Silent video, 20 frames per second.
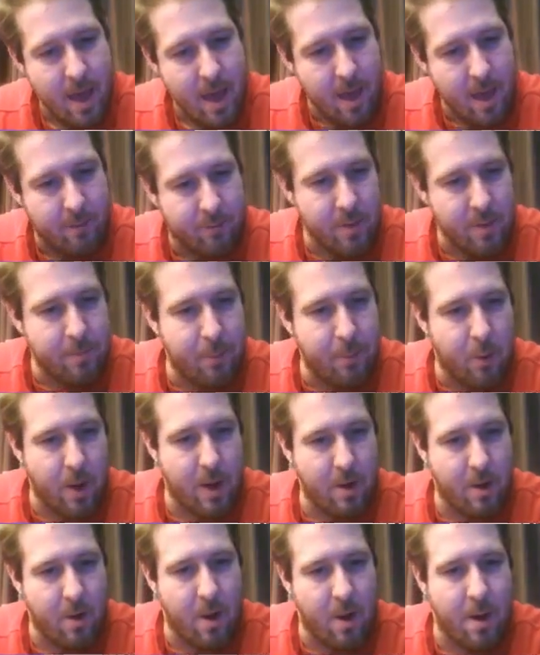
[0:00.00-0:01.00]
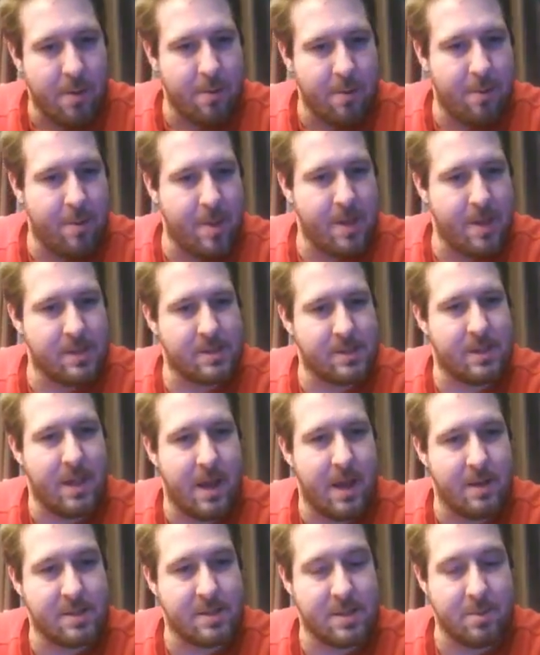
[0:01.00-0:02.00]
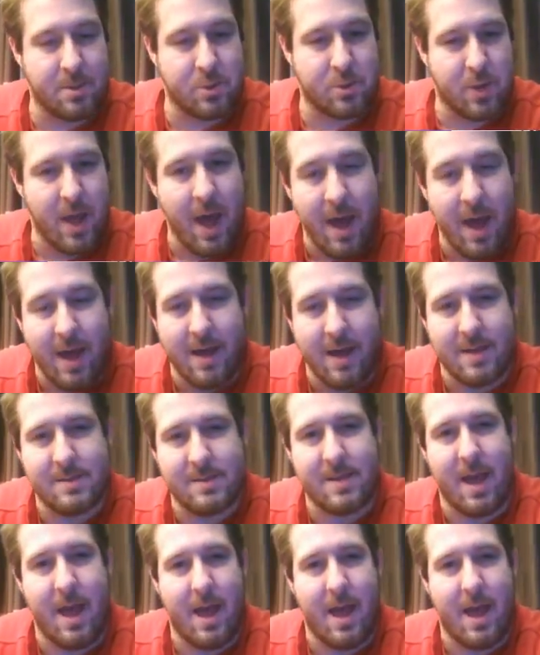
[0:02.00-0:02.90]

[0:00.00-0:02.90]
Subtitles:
every point on this line of symmetry has